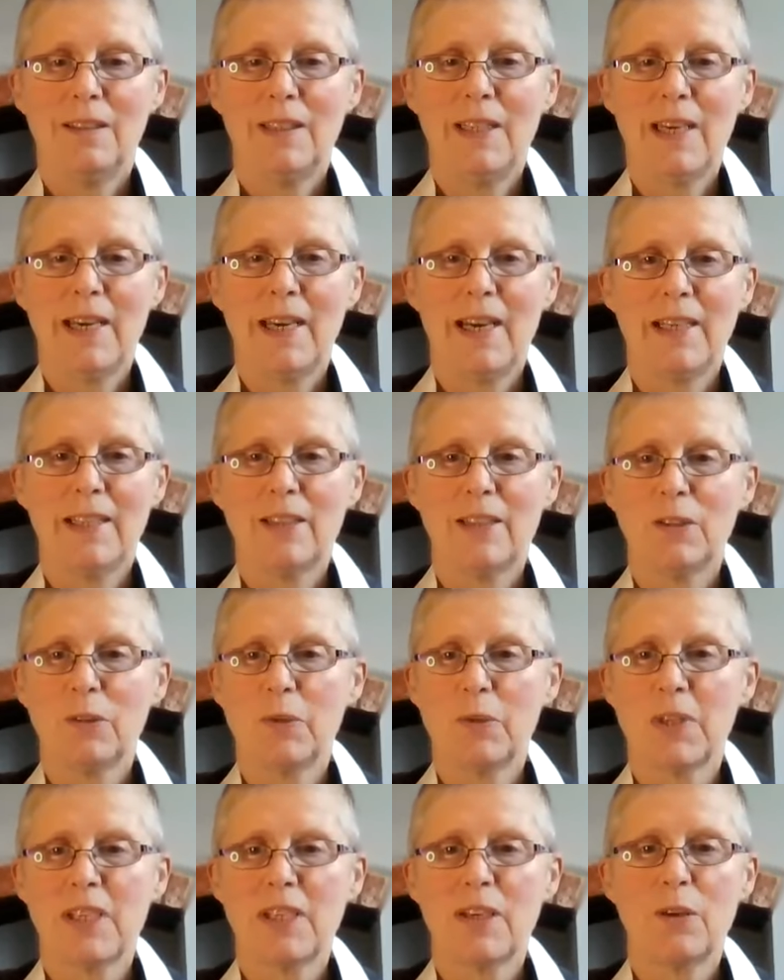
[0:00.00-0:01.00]
Yeah, and
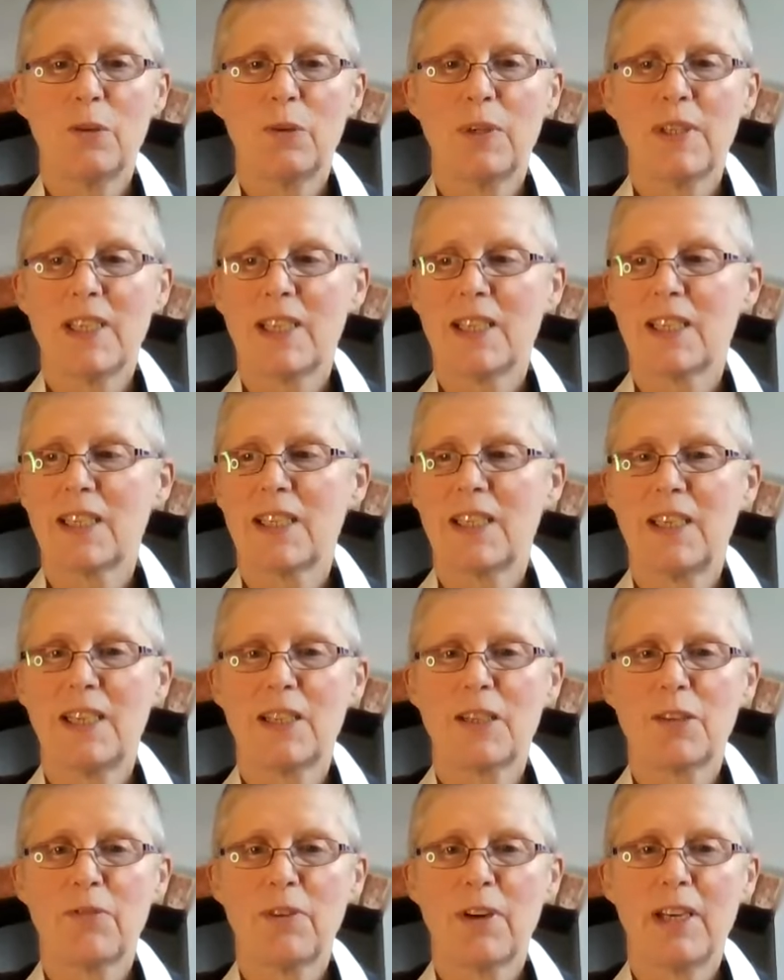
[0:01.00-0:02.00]
always
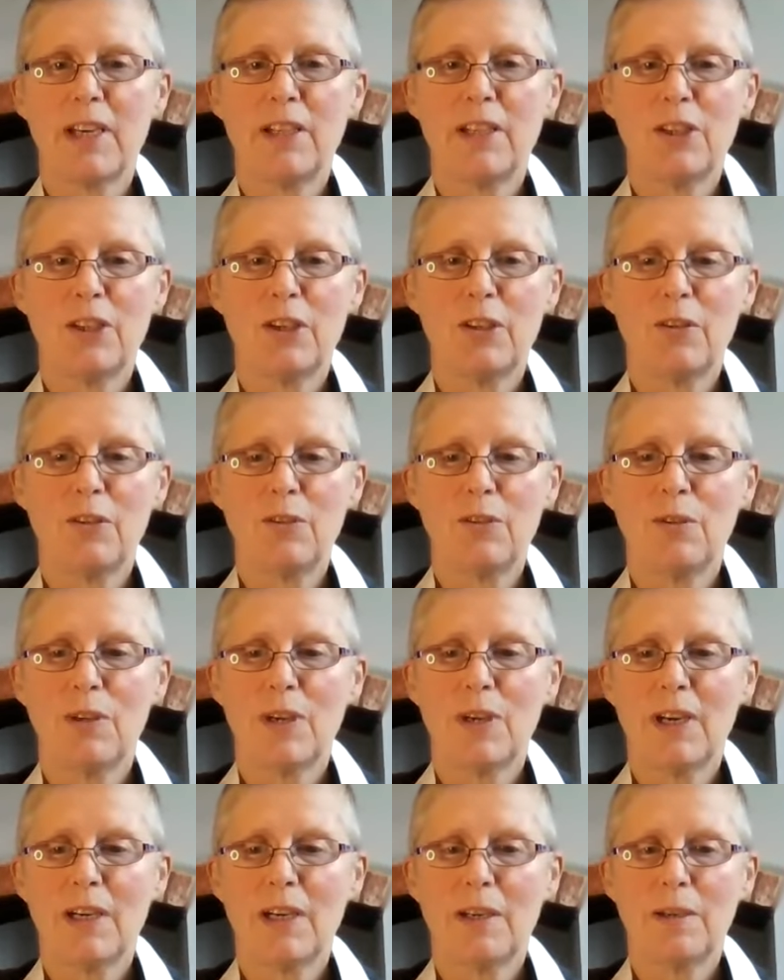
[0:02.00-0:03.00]
it's fine
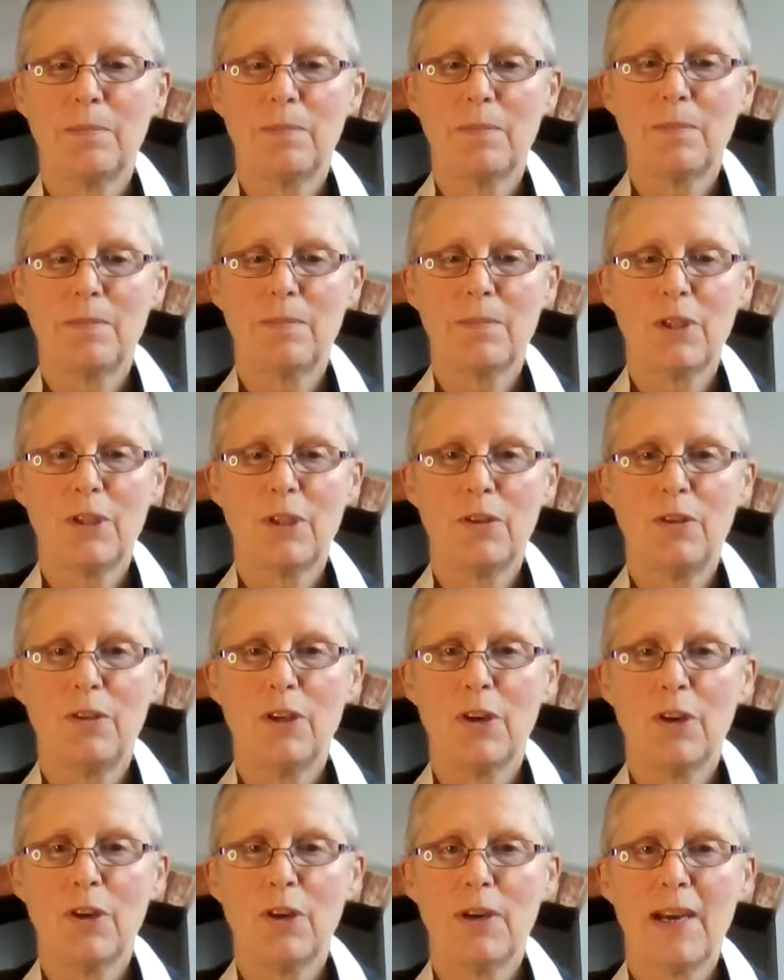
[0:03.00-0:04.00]
to
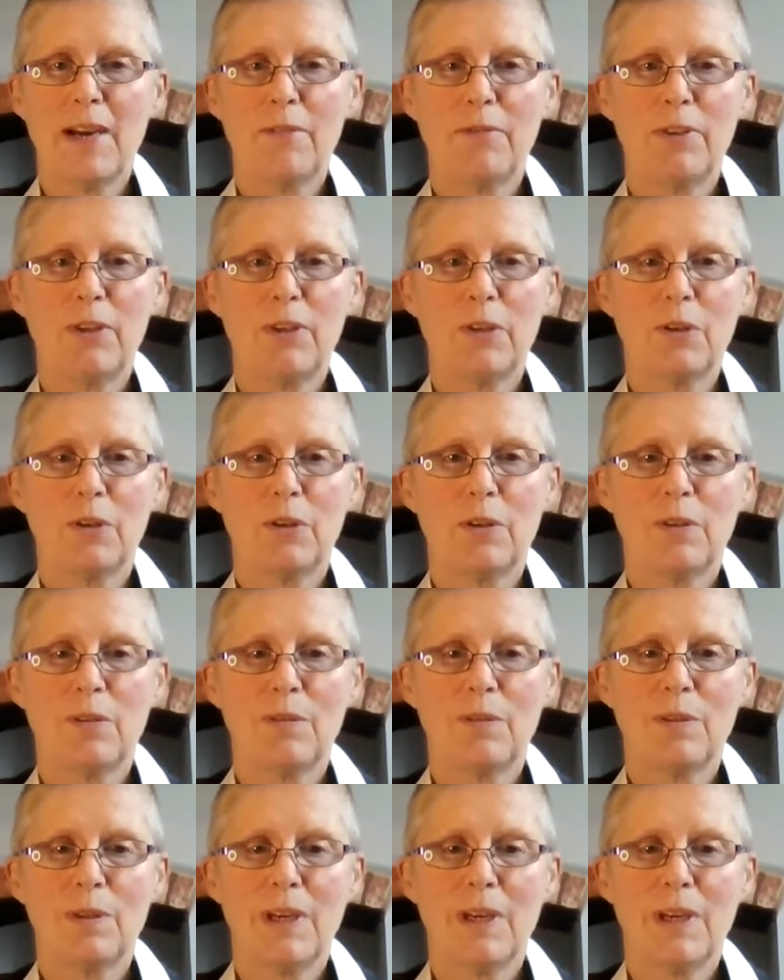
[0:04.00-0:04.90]
not have your